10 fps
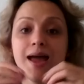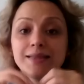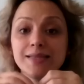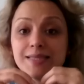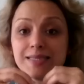
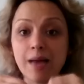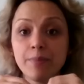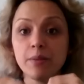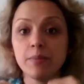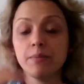This
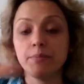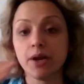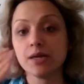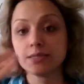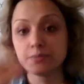sample mean
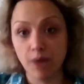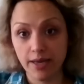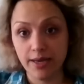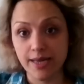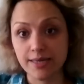plus
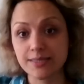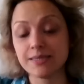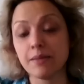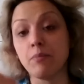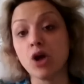minus
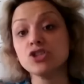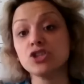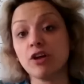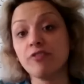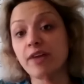the
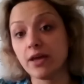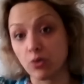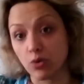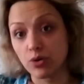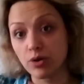margin of
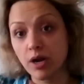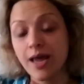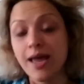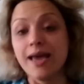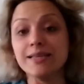error
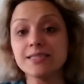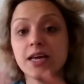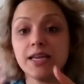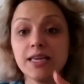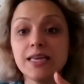is going
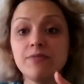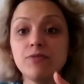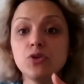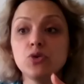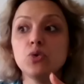to give
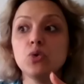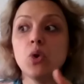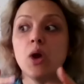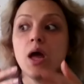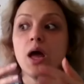you
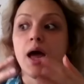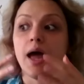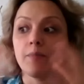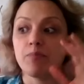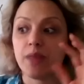
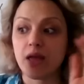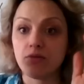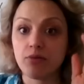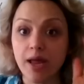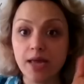a
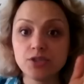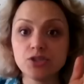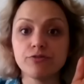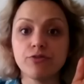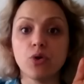
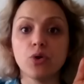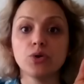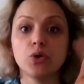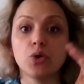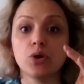range for
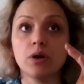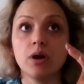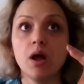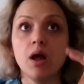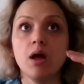
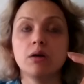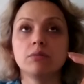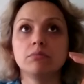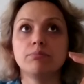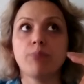your
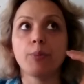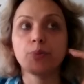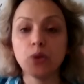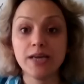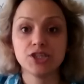
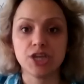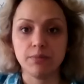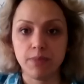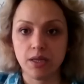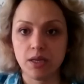population
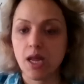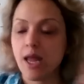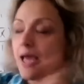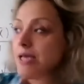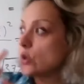mean.
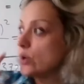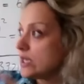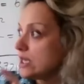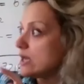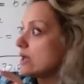So
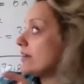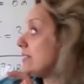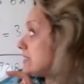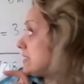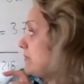here
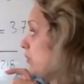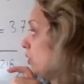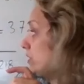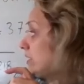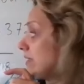it's
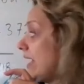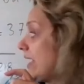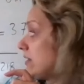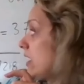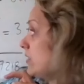important
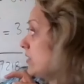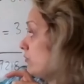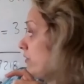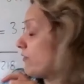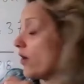that
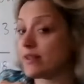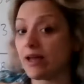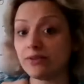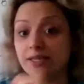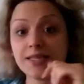we find
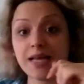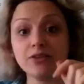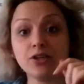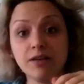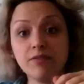out the
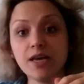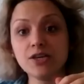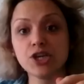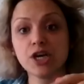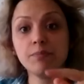standard
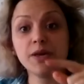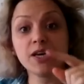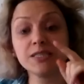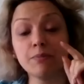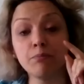deviation,
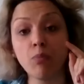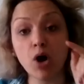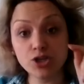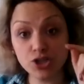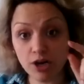because
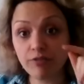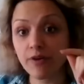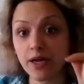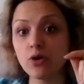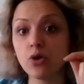margin of
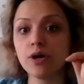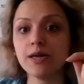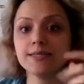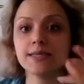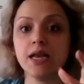error
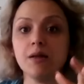is going to